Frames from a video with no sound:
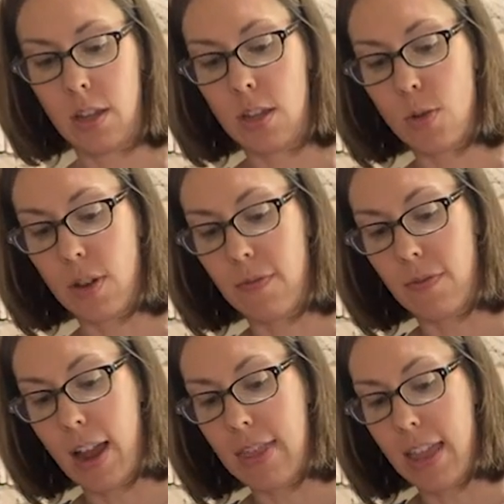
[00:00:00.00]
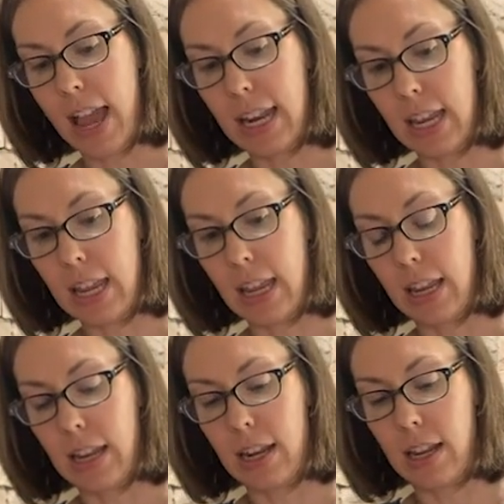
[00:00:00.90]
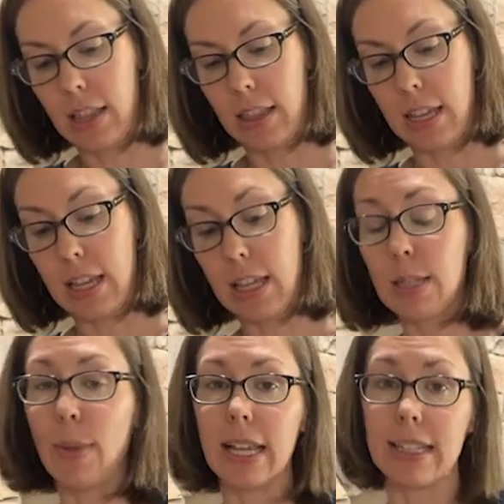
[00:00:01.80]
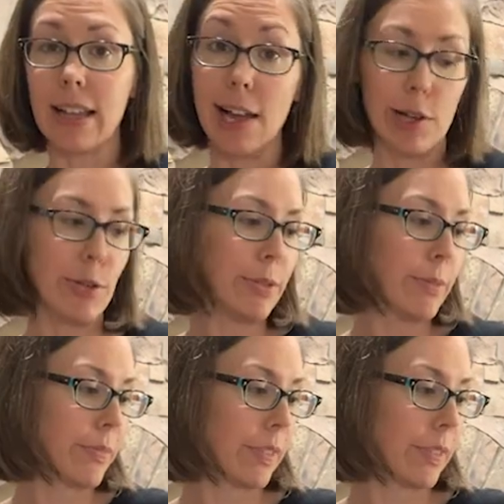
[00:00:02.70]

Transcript: You can find that in the spice aisle,